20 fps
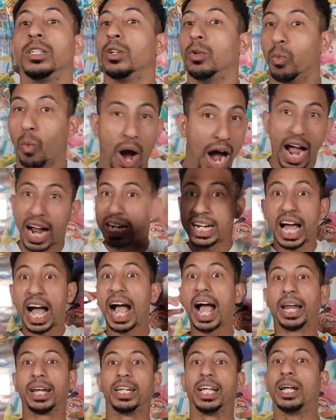Why
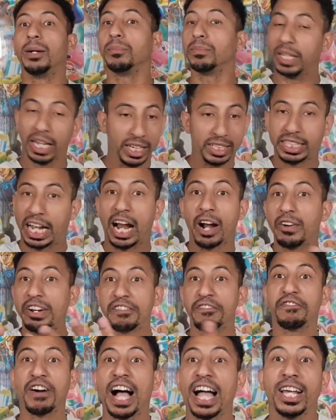not? Let him get his hairy
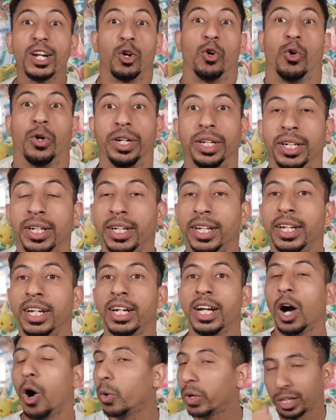fight on.
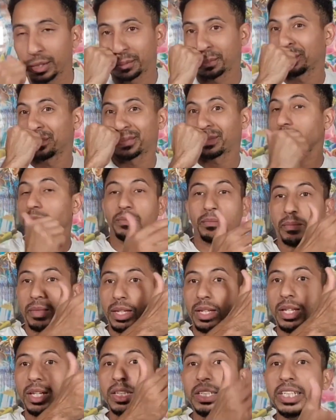Okay,
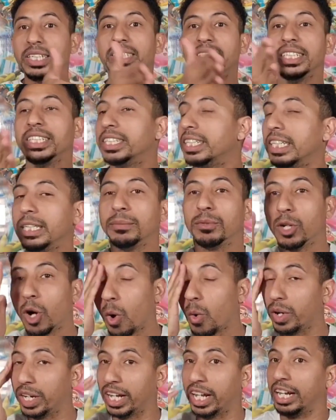this can keep
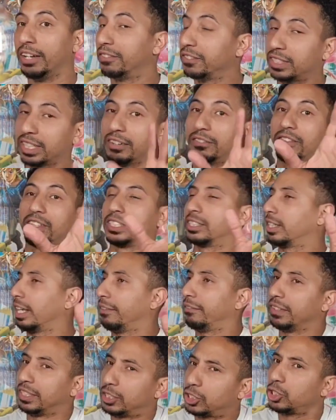going. And if, if it's
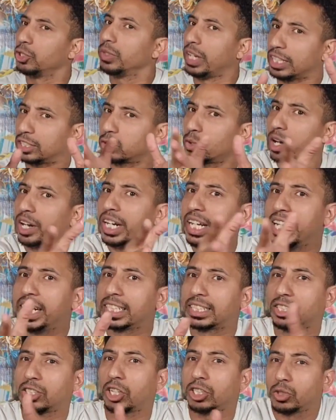if it's true that Square
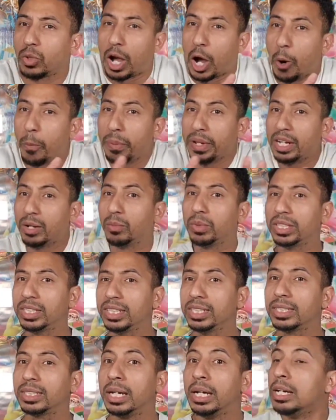Enix is also helping them with
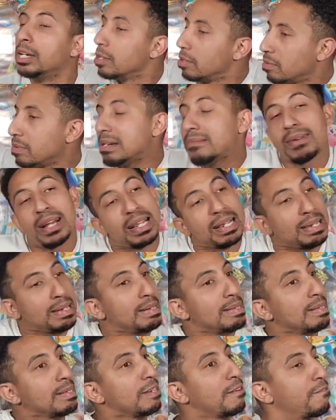this, we might
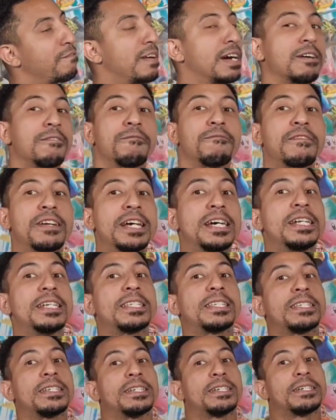get a little Final
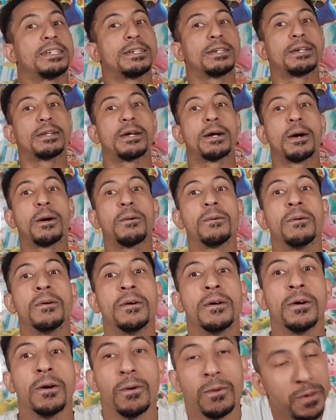Fantasy, you know?
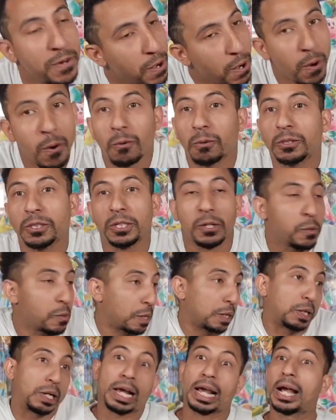Who knows? You know,
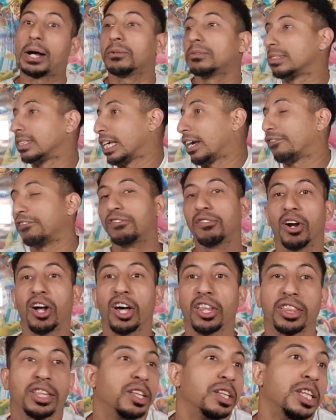Cloud,
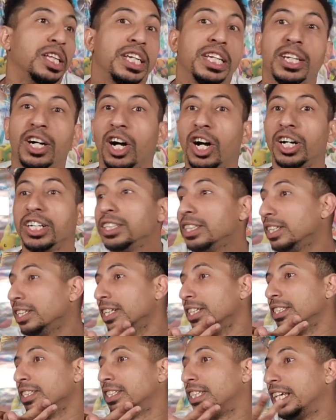Sephiroth, Leon,
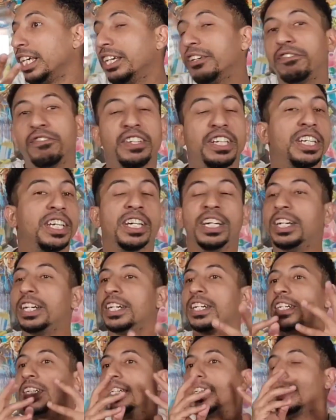Tifa.
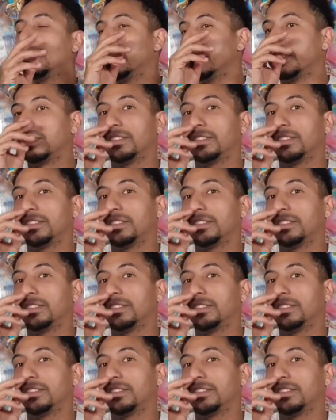Uh,